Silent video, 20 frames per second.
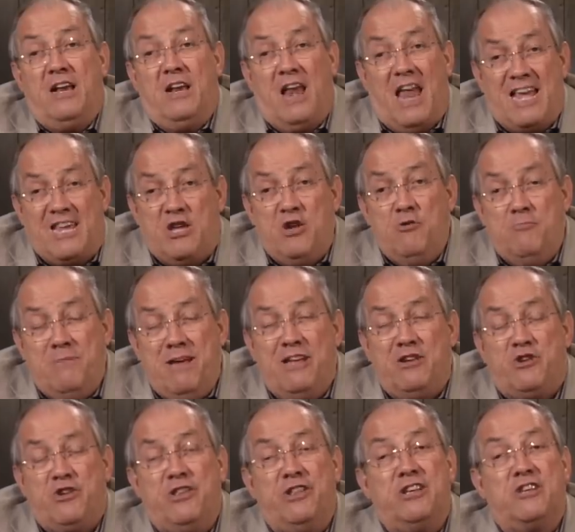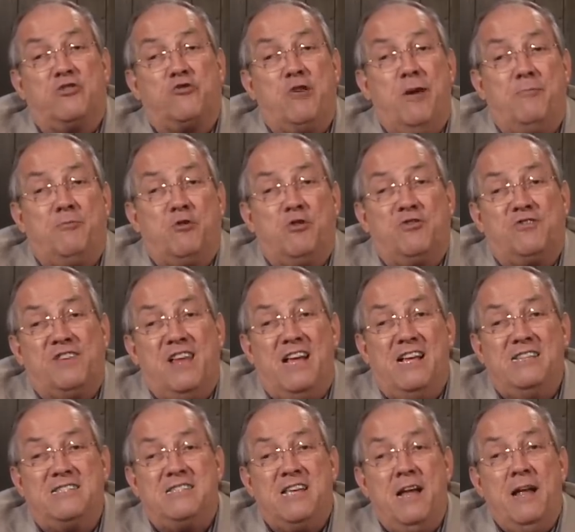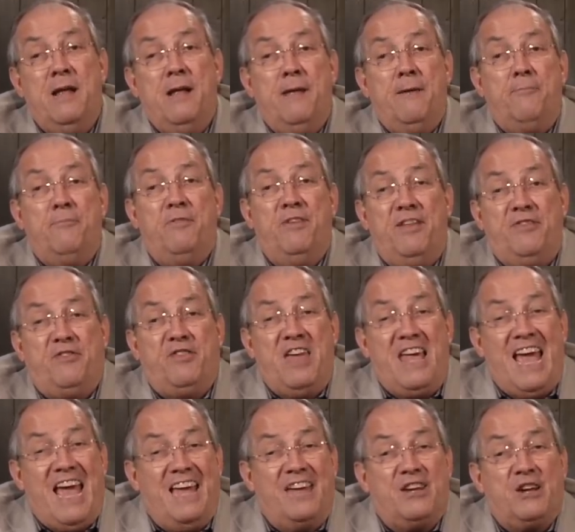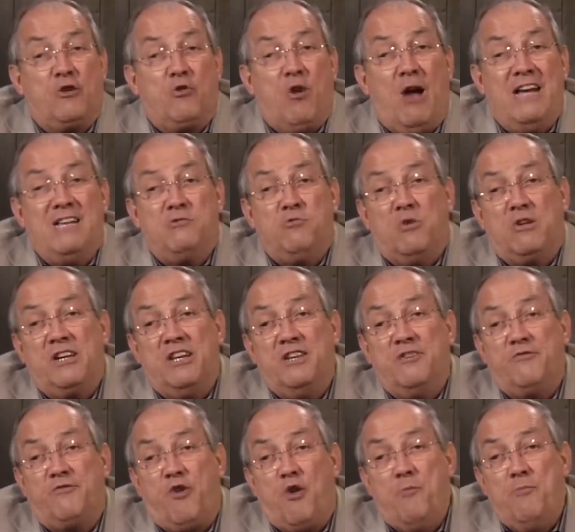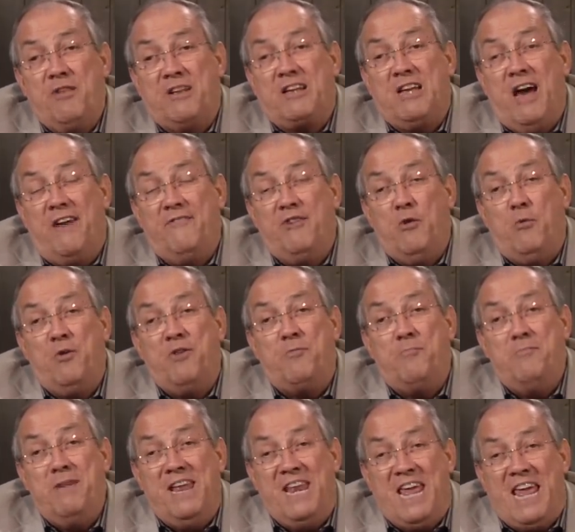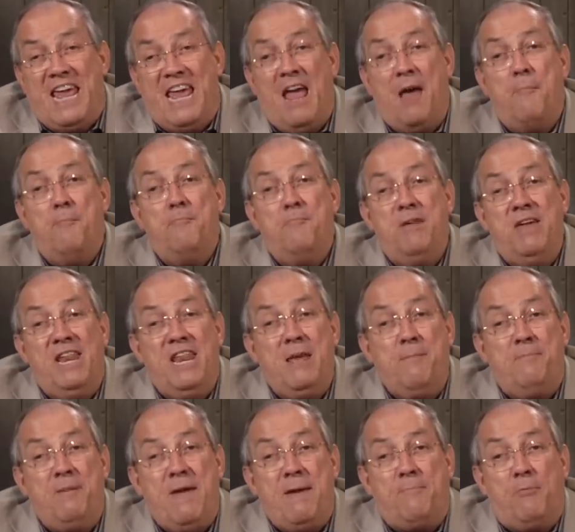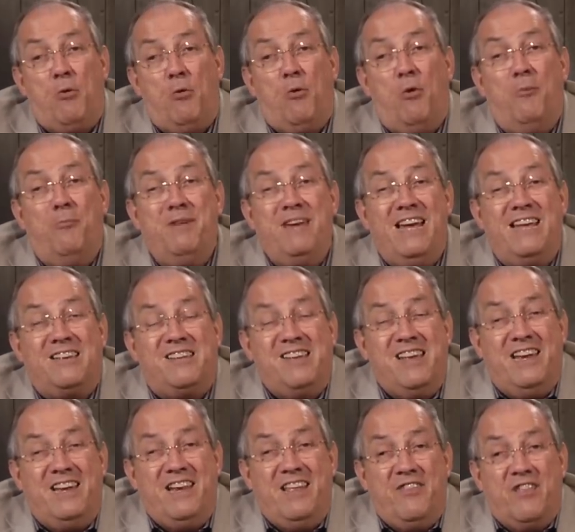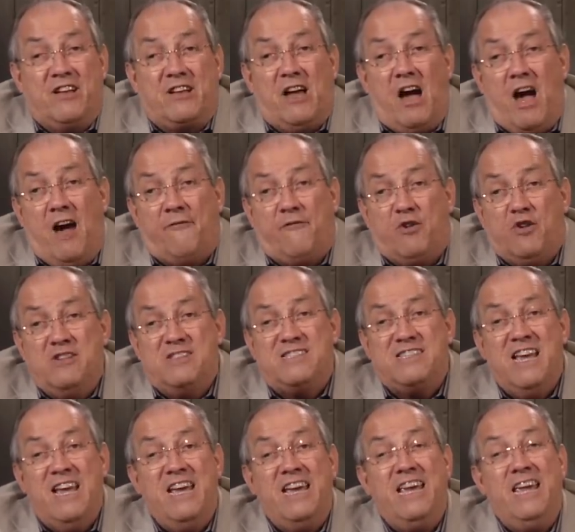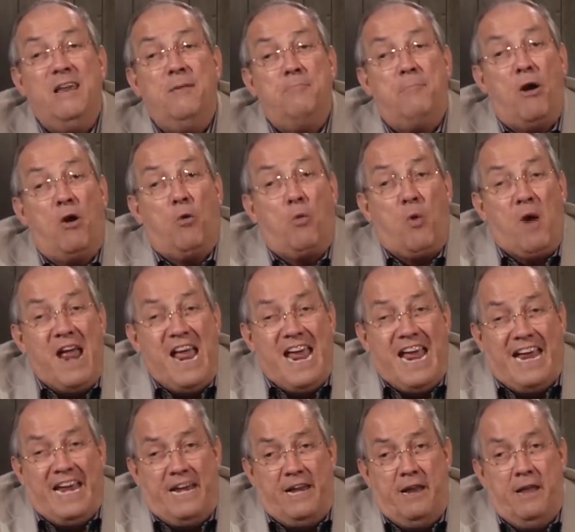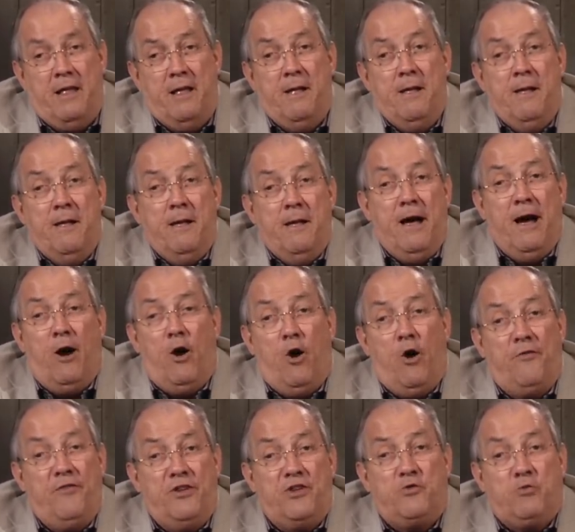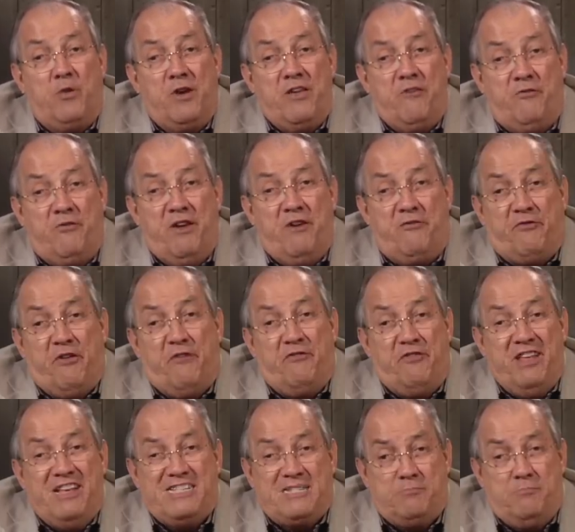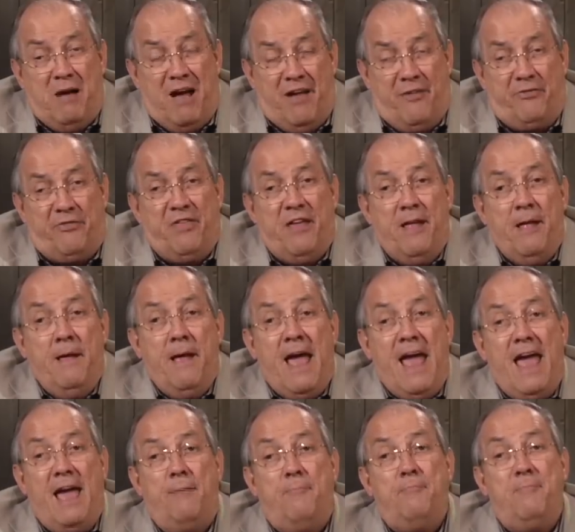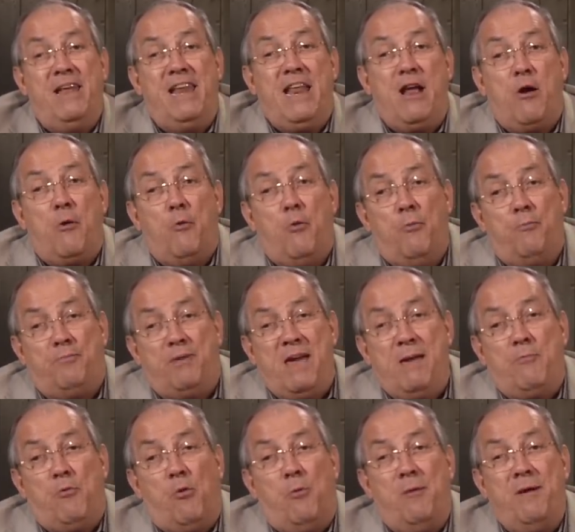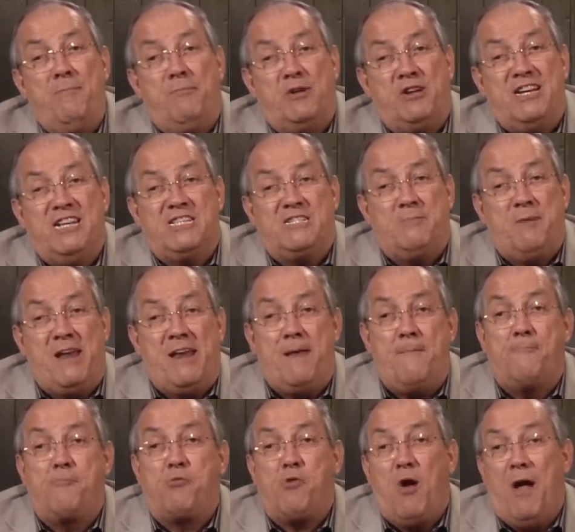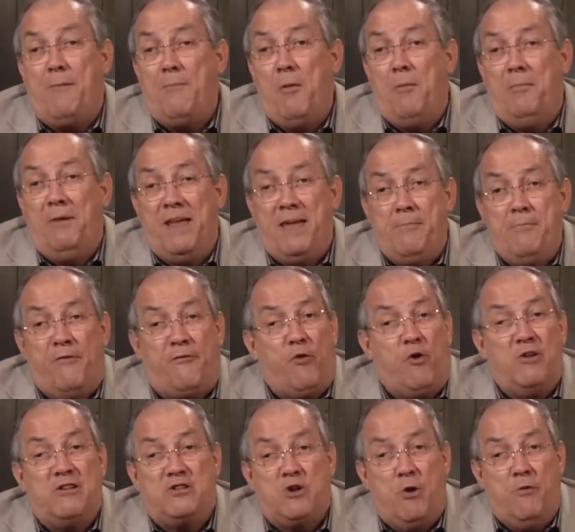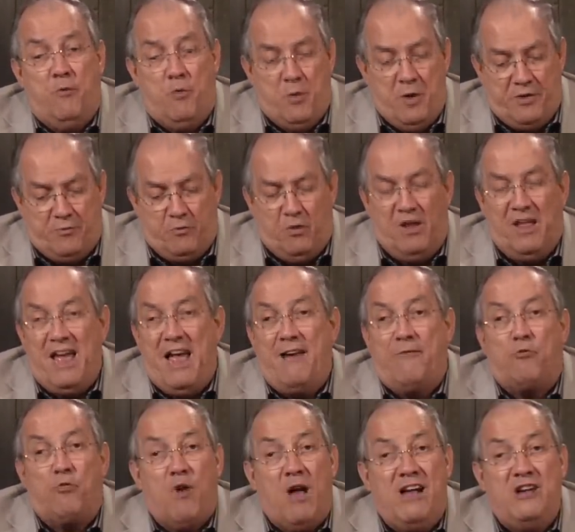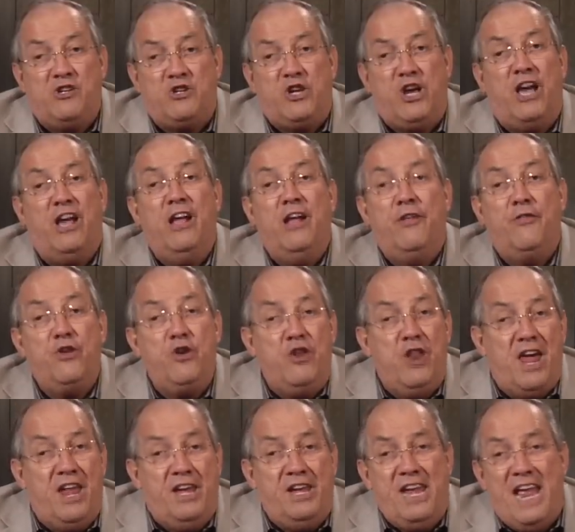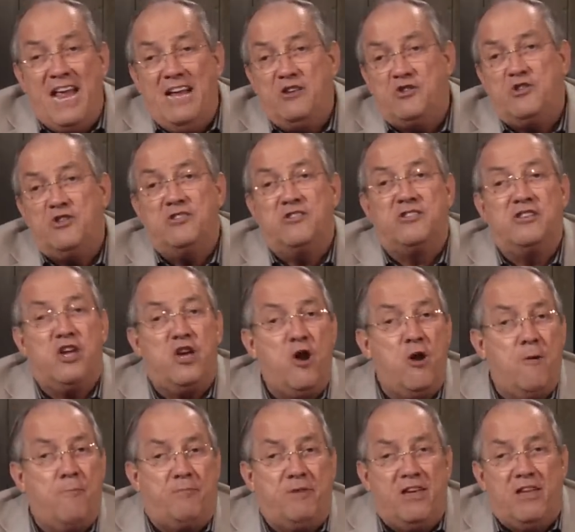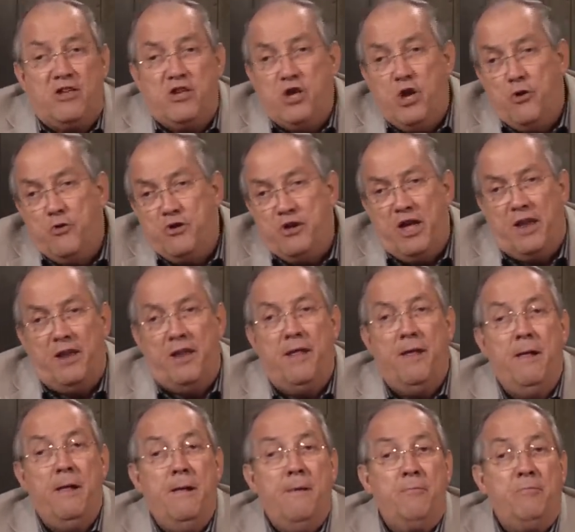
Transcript: Like you mentioned, the scripture says that the Antichrist will confirm the covenant with many. Many people will be attending the conference in Bahrain on the 25th of this month. And many people will be participating. Probably before it's over with, we'll have Russia, the United Nations, the European Union,